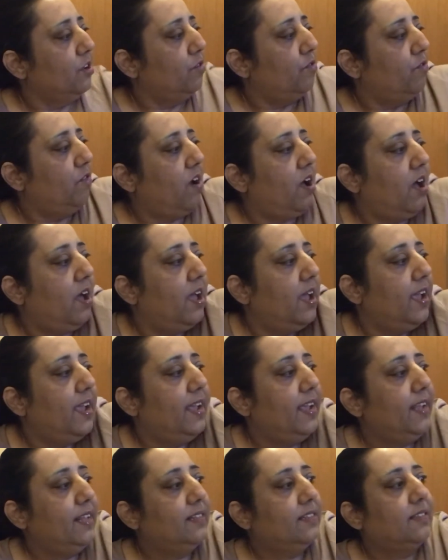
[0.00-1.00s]

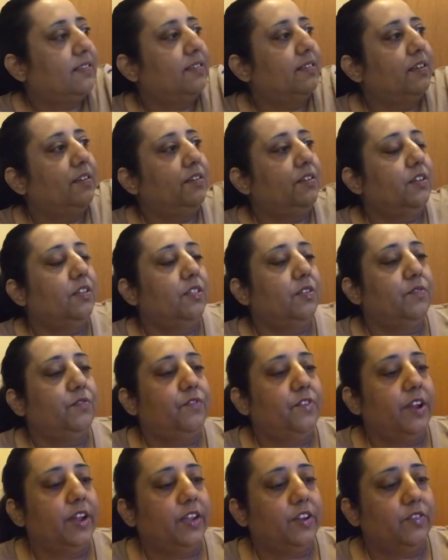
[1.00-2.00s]
Right, another
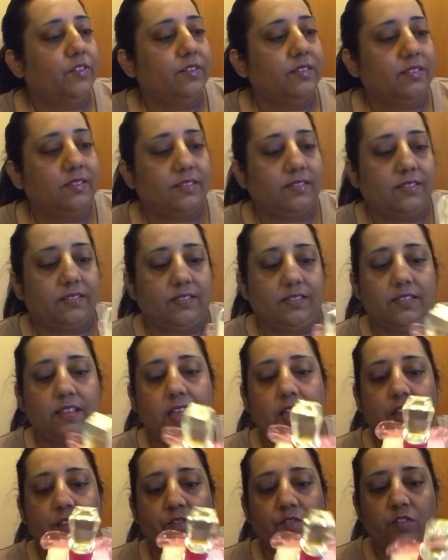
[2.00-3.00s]
fragrance that
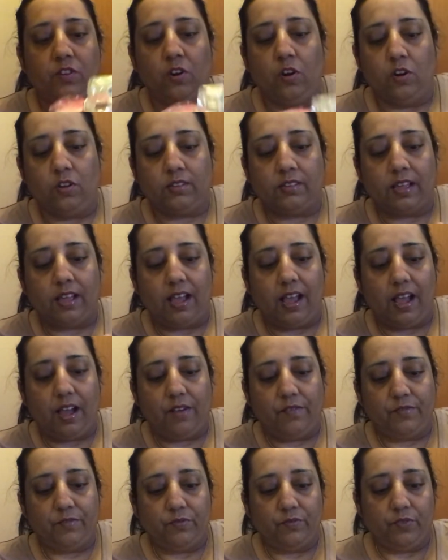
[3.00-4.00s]
I've got that I
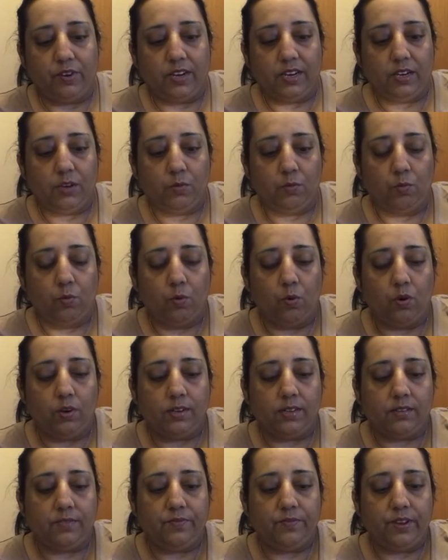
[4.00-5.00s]
haven't really worn
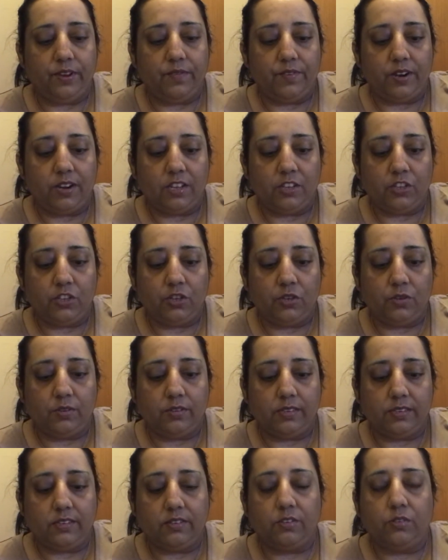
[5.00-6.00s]
is Viva La
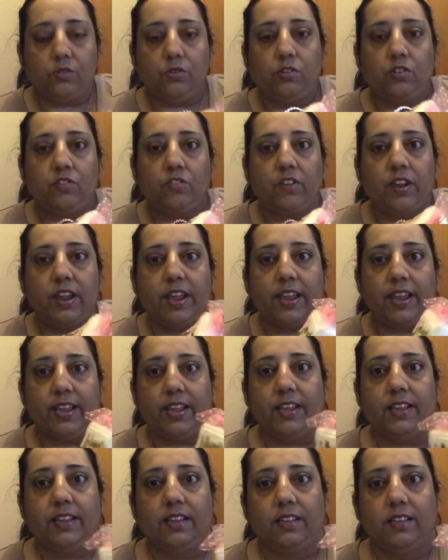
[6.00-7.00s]
Juicy
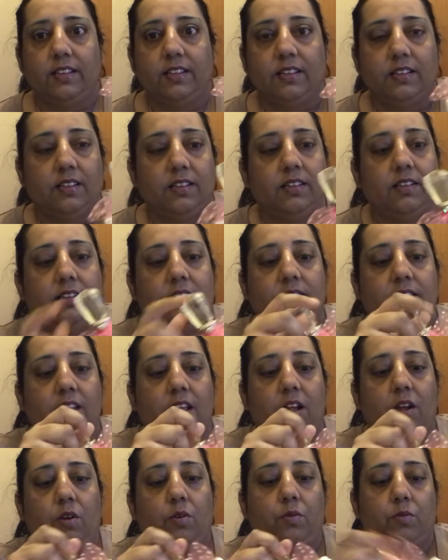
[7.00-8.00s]
Sucré.
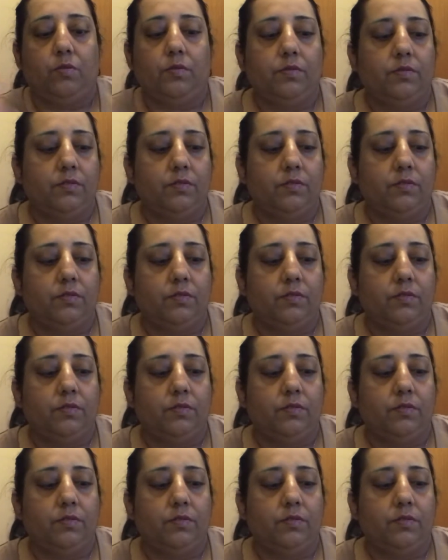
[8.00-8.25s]
Now,